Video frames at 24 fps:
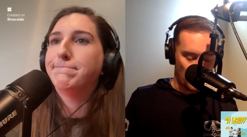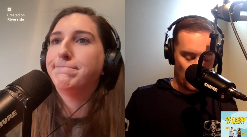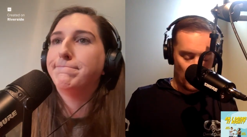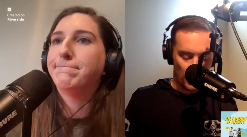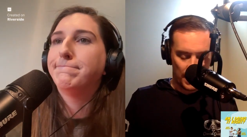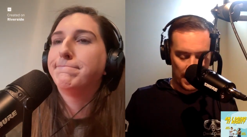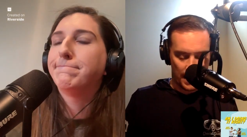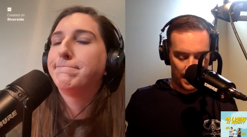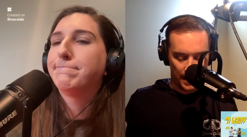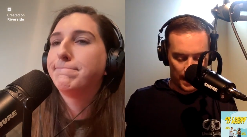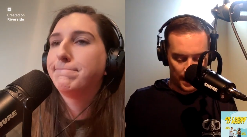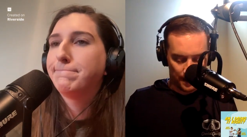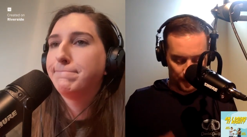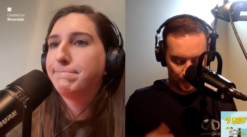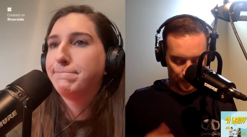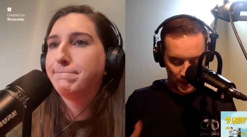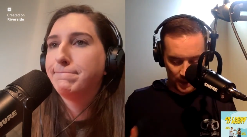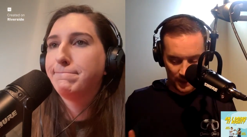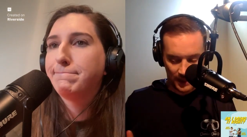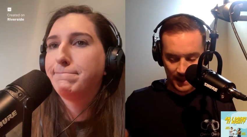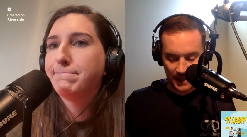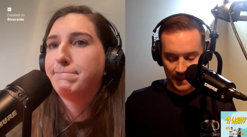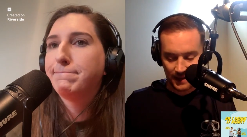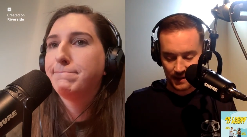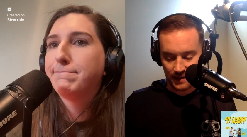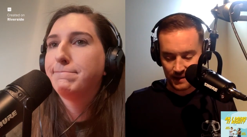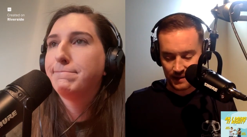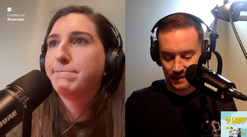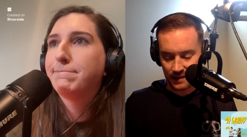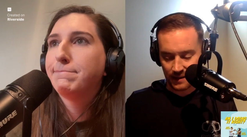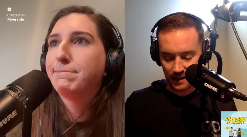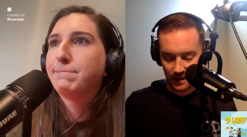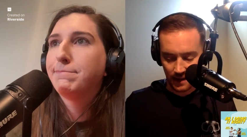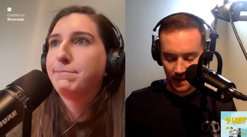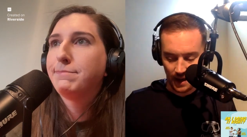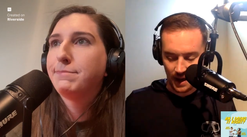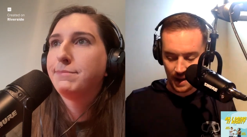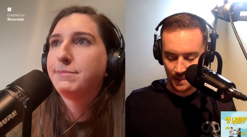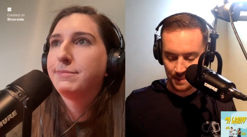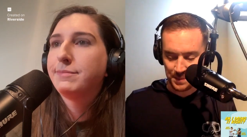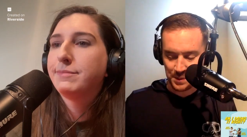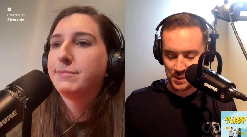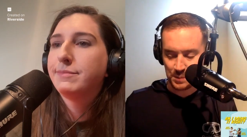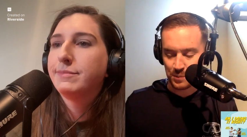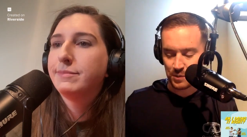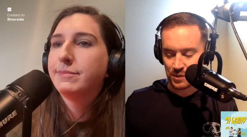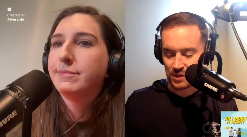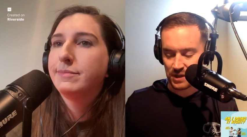Speaker 1: want I, I brought that up
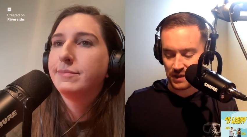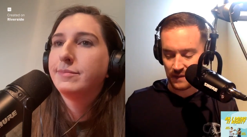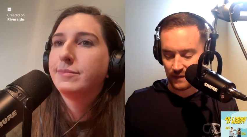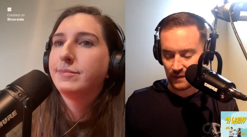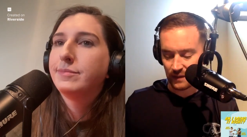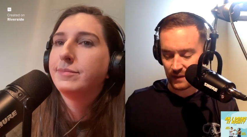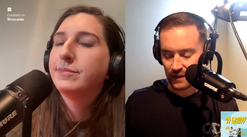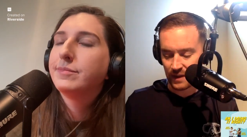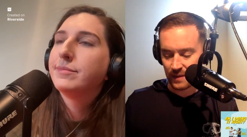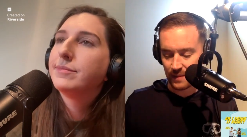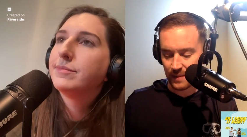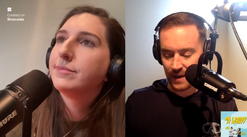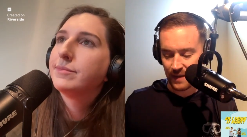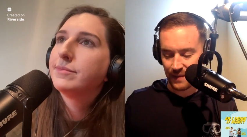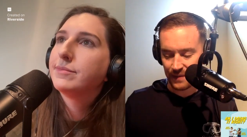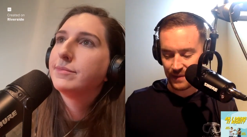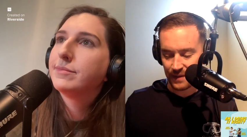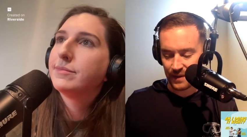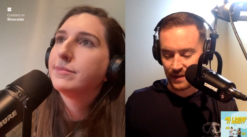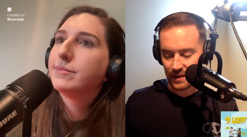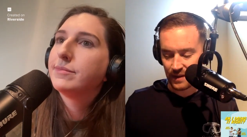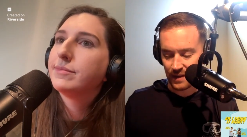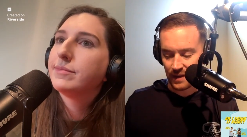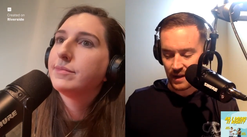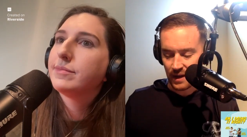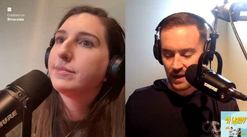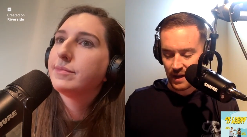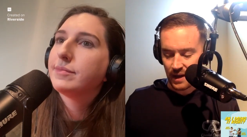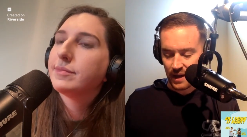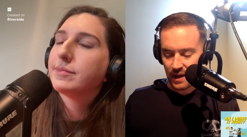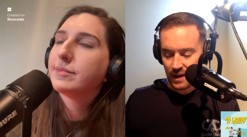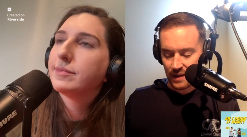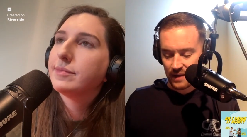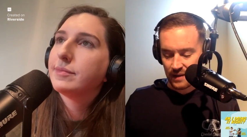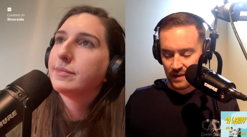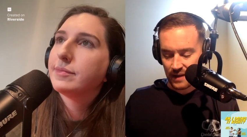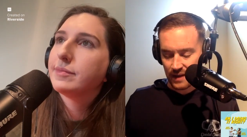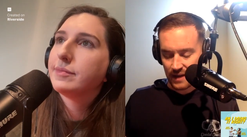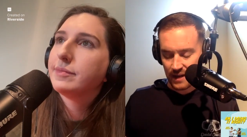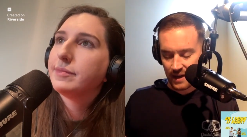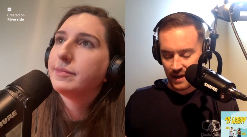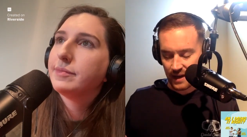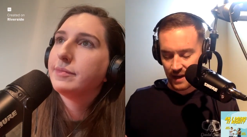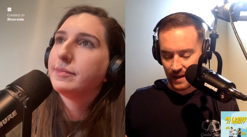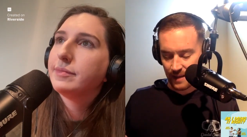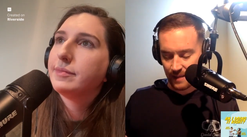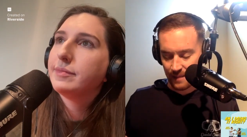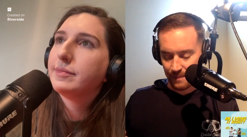specifically about the the
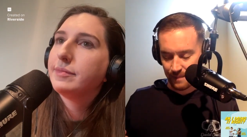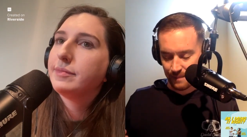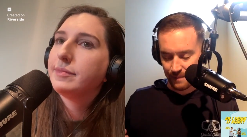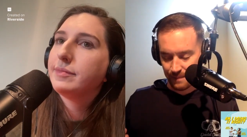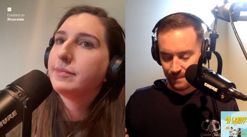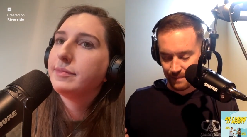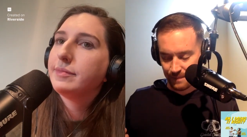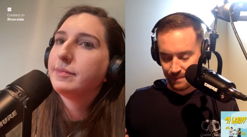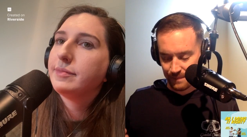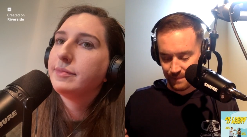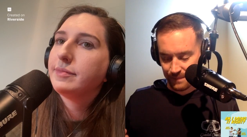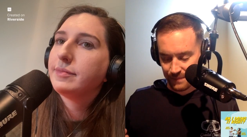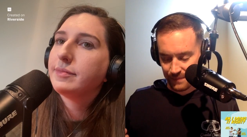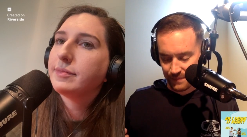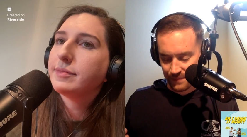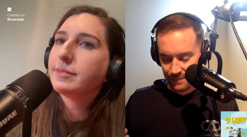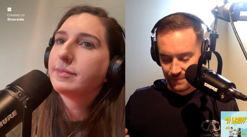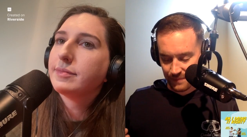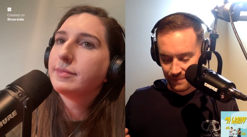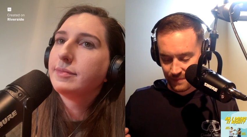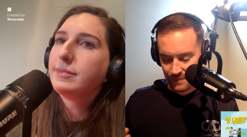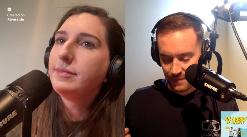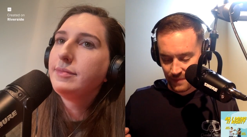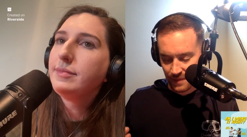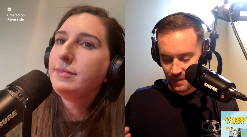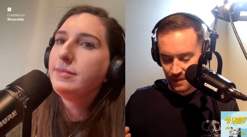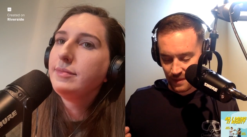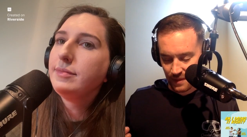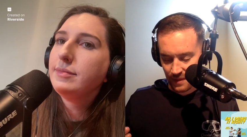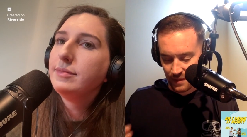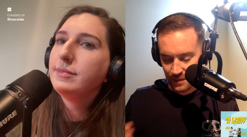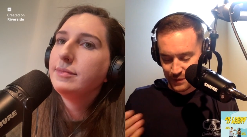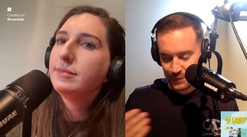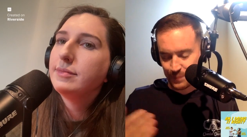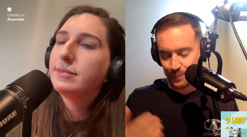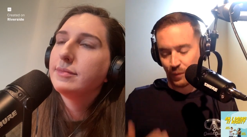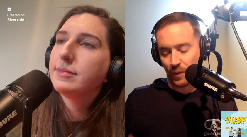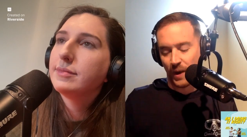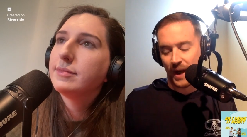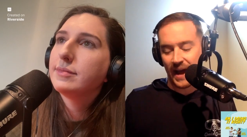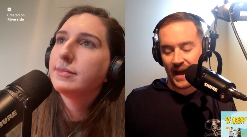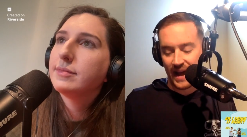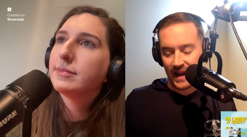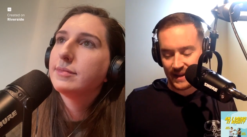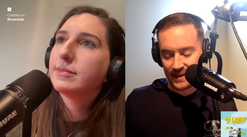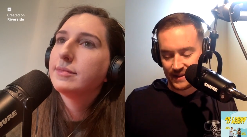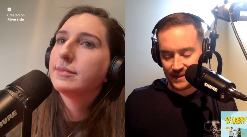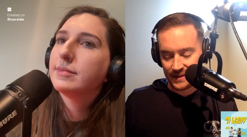um the
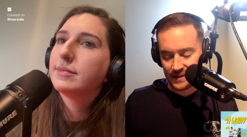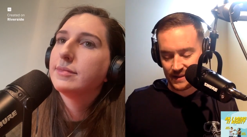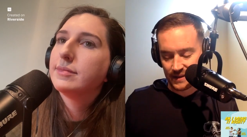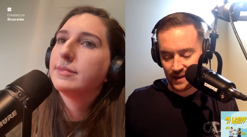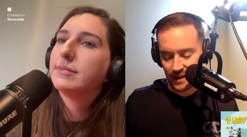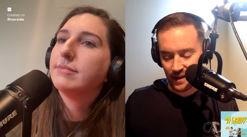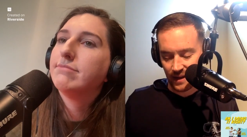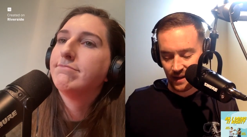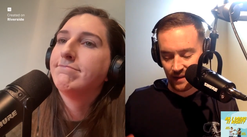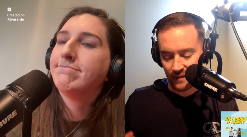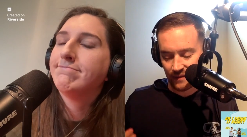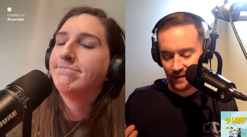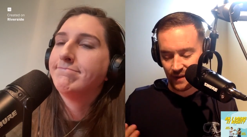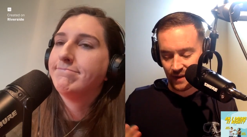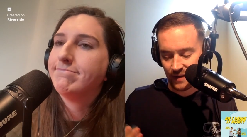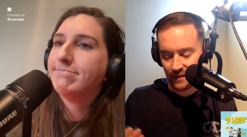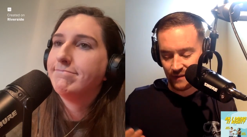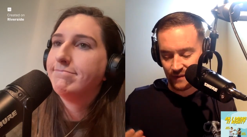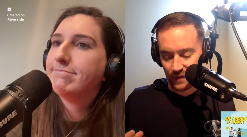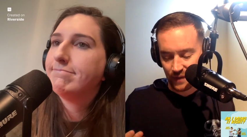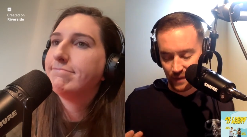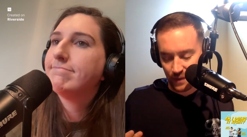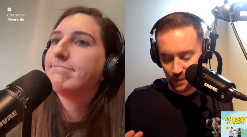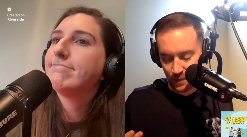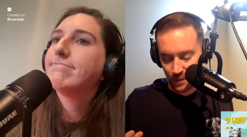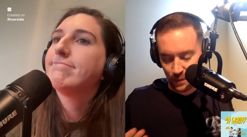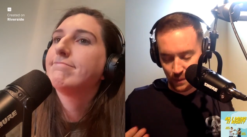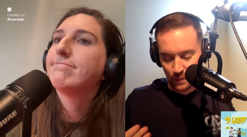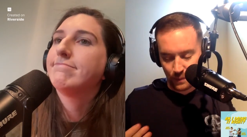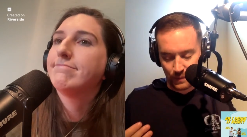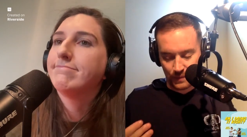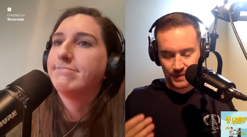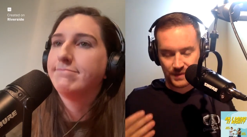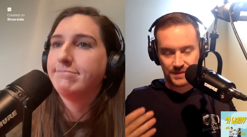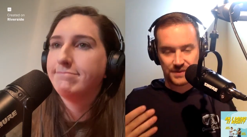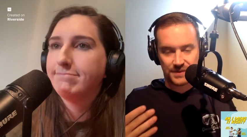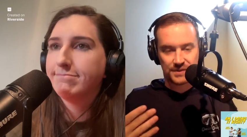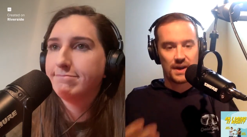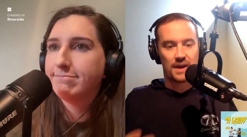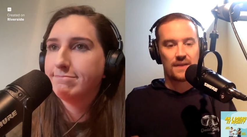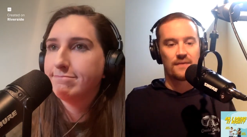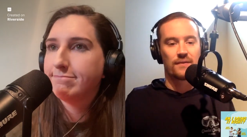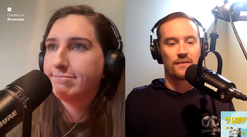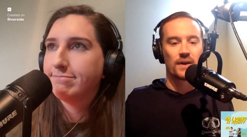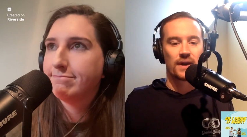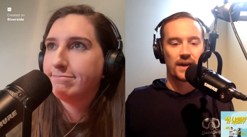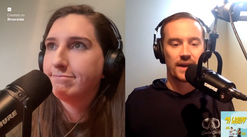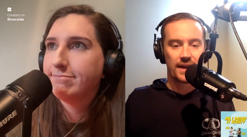surprise of, mm-hmm. of you
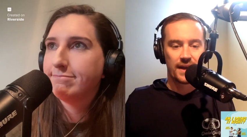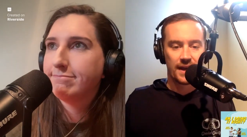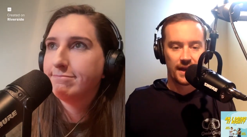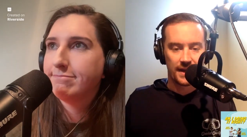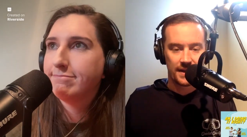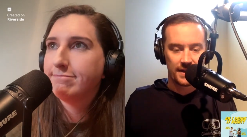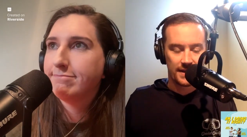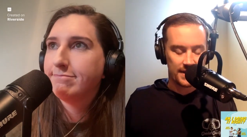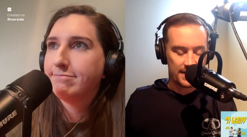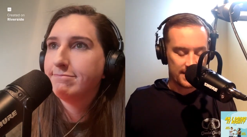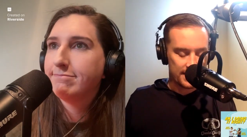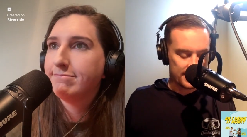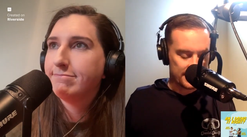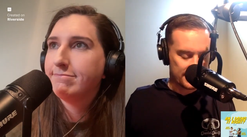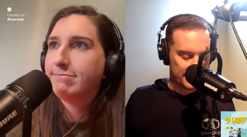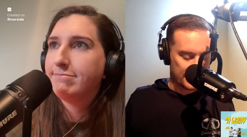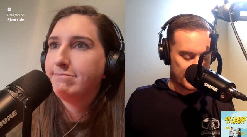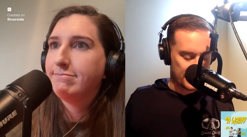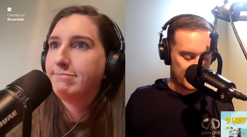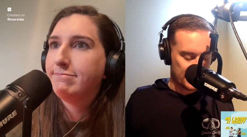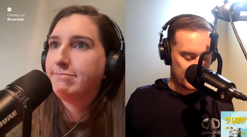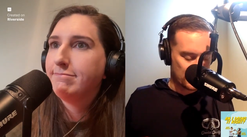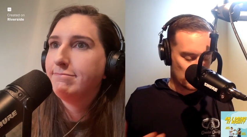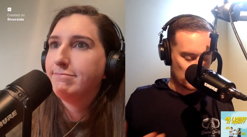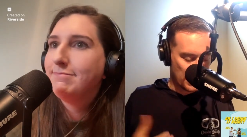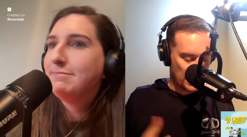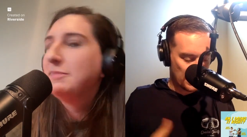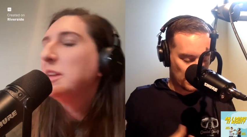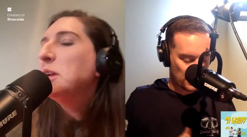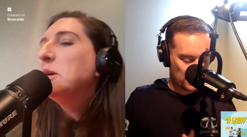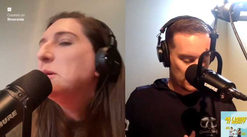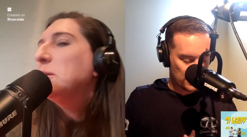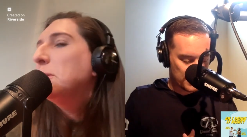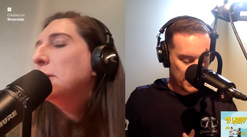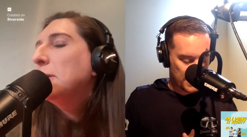discovering undies in Chandler's